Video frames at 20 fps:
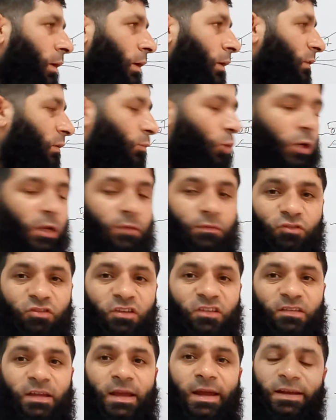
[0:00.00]
the body which
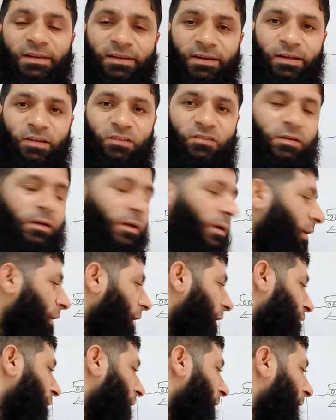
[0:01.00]
is at rest,
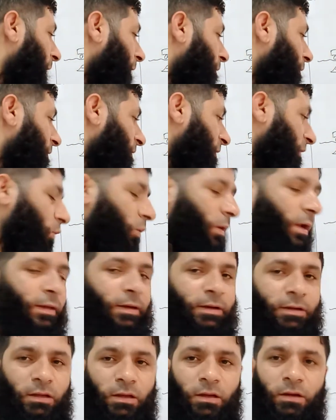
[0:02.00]
it will have 0
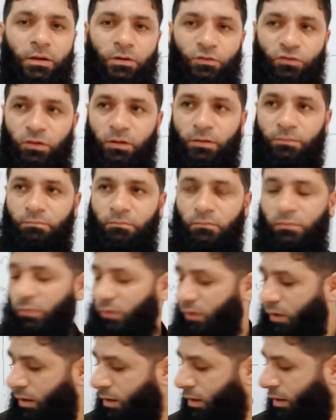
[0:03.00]
kinetic energy.
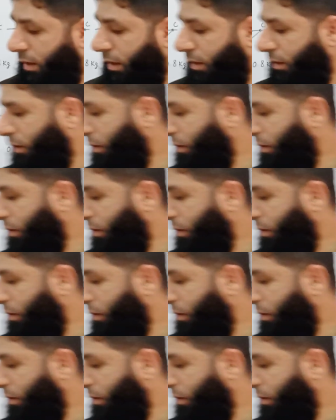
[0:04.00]
And